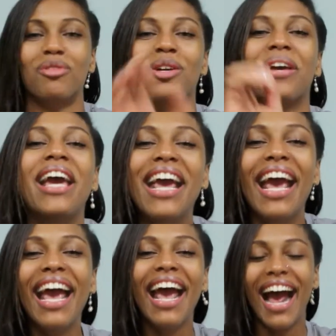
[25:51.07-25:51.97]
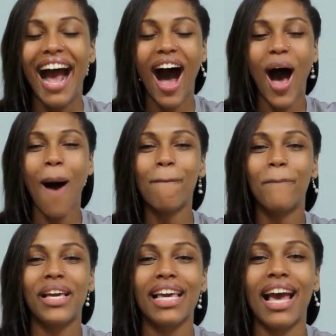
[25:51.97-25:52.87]
No, I'm joking.
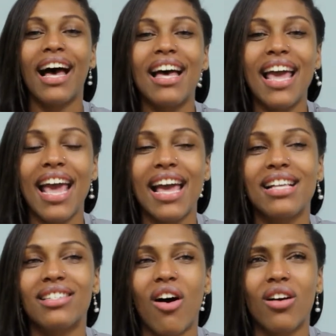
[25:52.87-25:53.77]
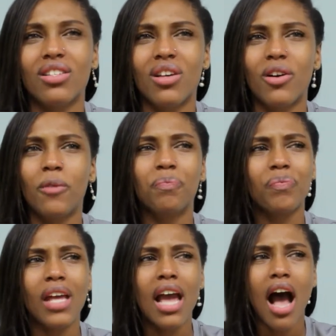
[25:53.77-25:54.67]
But yeah, and
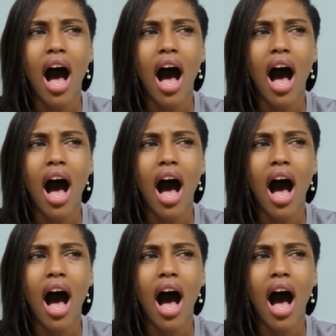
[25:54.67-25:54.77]
also